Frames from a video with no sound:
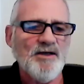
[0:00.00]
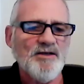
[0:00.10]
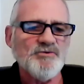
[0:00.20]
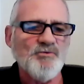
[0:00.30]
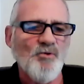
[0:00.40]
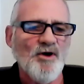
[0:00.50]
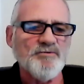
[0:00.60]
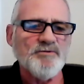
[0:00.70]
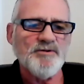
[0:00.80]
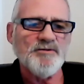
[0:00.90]
was wore
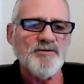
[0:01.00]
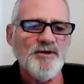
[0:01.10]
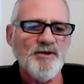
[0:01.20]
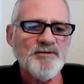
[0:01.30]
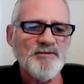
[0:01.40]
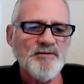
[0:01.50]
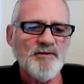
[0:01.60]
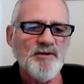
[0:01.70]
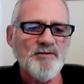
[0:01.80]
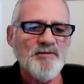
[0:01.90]
out, and
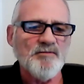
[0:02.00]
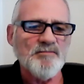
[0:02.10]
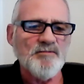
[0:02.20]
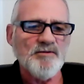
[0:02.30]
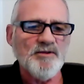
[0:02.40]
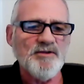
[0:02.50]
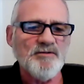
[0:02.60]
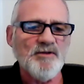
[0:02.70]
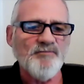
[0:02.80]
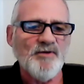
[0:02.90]

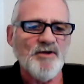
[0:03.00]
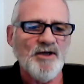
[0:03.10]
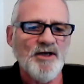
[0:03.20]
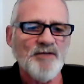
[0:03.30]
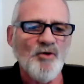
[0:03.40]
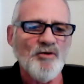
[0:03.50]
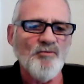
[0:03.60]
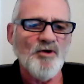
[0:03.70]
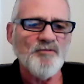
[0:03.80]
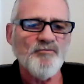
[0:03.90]
I felt like I had more
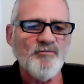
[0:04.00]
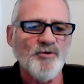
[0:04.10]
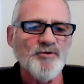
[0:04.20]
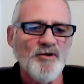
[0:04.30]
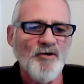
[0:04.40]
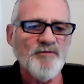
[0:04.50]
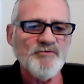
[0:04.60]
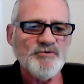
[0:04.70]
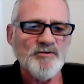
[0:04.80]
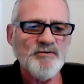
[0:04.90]
than one foot in the
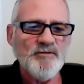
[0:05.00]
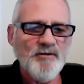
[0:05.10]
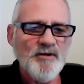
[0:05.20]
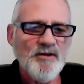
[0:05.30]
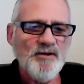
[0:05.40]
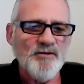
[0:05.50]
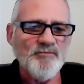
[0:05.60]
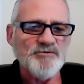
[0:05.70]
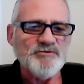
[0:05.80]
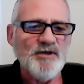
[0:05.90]
grave. So it
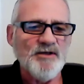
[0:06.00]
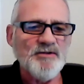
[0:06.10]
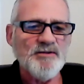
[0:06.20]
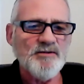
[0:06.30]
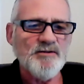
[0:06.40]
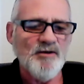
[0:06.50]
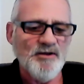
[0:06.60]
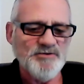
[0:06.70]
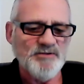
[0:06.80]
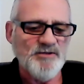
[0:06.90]
was, I
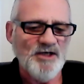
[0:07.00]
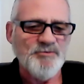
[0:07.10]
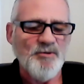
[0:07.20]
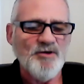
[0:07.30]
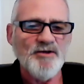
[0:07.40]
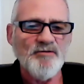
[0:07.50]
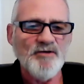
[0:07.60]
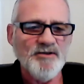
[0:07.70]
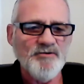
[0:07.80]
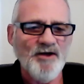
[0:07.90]
was desperately
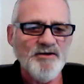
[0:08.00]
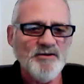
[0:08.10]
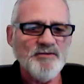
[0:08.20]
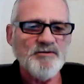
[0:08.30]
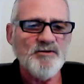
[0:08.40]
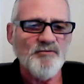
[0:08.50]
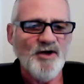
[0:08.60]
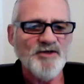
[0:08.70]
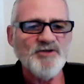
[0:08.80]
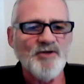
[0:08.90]
really trying to
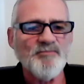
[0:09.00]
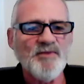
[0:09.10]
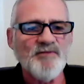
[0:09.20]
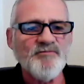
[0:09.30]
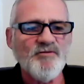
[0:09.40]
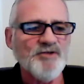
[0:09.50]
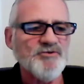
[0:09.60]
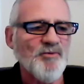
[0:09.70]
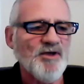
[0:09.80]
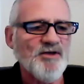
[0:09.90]
find something. I've tried
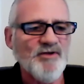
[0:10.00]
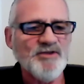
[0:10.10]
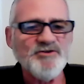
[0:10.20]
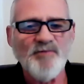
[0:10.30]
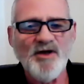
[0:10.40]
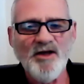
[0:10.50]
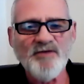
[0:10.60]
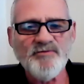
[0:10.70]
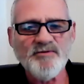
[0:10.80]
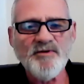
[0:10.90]
so many things in my
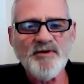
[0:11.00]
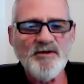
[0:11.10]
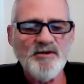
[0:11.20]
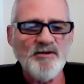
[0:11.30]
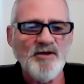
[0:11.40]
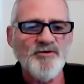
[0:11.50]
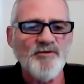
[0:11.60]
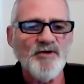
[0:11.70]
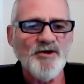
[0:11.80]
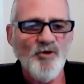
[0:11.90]
life, and
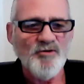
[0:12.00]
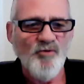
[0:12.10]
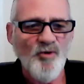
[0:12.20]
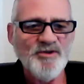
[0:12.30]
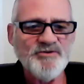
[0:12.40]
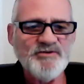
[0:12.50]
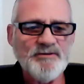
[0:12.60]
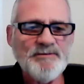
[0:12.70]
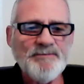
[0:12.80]
nothing really worked for me. So